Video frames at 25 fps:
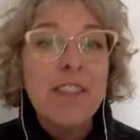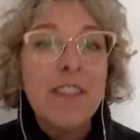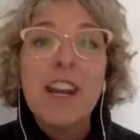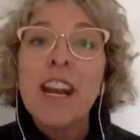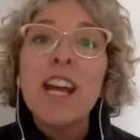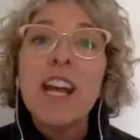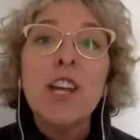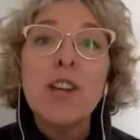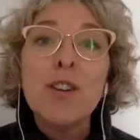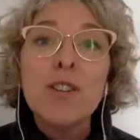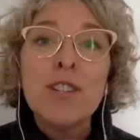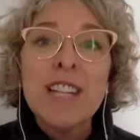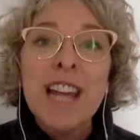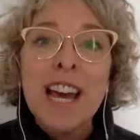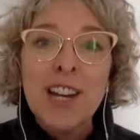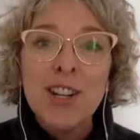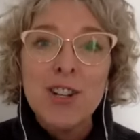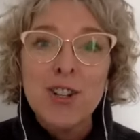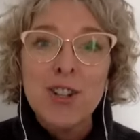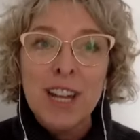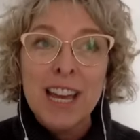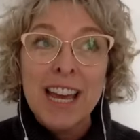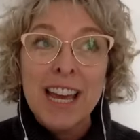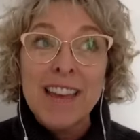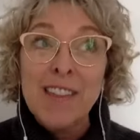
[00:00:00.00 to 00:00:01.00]
That I use
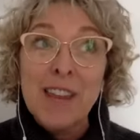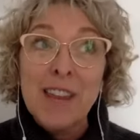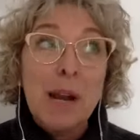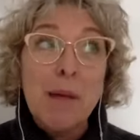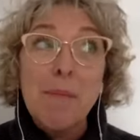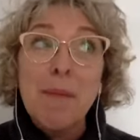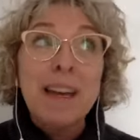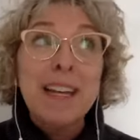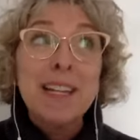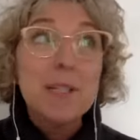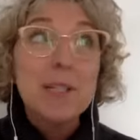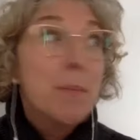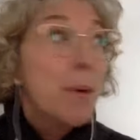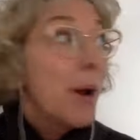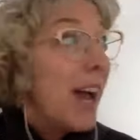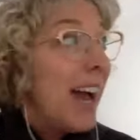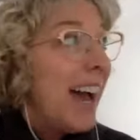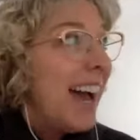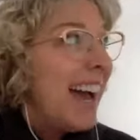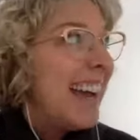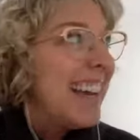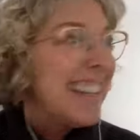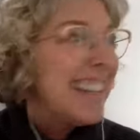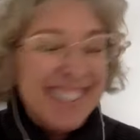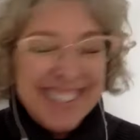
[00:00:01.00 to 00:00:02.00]
natural light. And then I'm like,
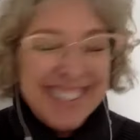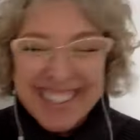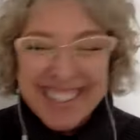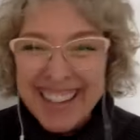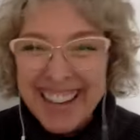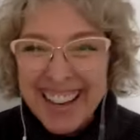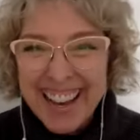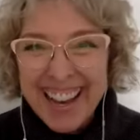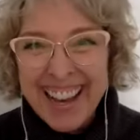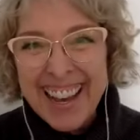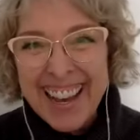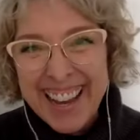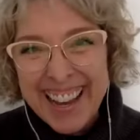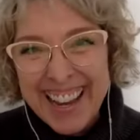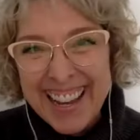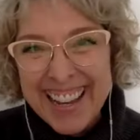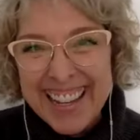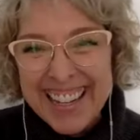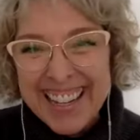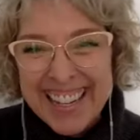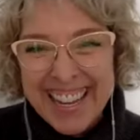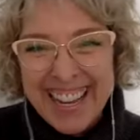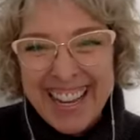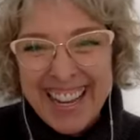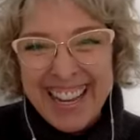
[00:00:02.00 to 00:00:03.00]
surprise!
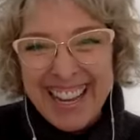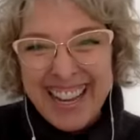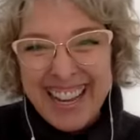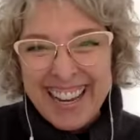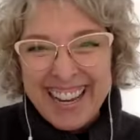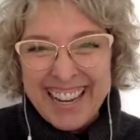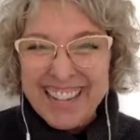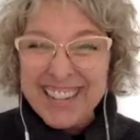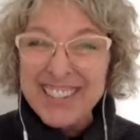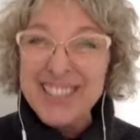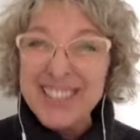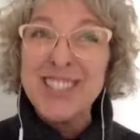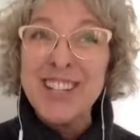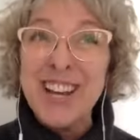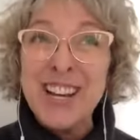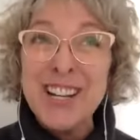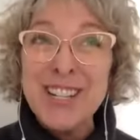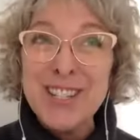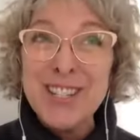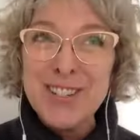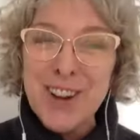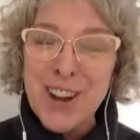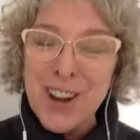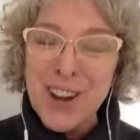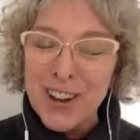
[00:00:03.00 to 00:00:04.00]
It's giant
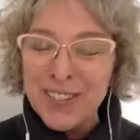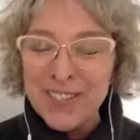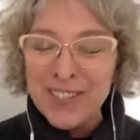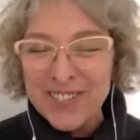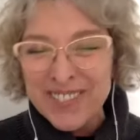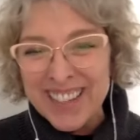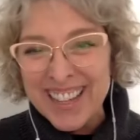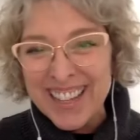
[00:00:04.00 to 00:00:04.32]
strobe.